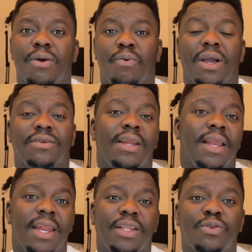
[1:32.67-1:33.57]
will actually
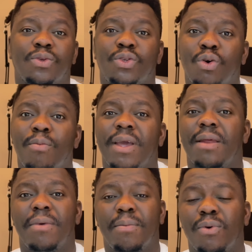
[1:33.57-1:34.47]
lead to so many
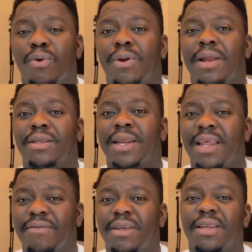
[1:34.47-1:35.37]
people
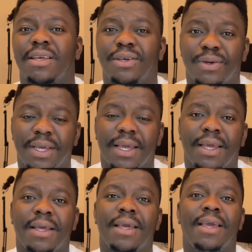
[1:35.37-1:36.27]
leaving the
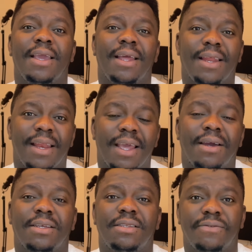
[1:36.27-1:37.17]
UK in the
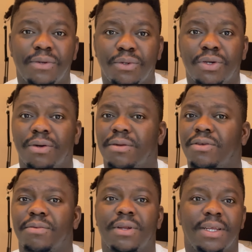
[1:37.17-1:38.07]
nearest future.
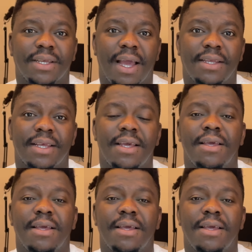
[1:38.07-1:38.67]
To be honest, guys,